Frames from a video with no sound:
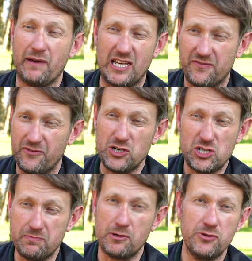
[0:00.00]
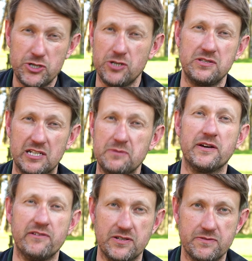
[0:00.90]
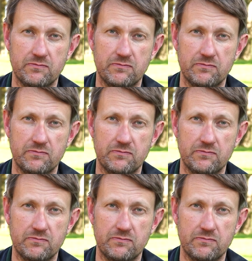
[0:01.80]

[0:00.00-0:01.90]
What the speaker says: makes for a smoother shooting experience.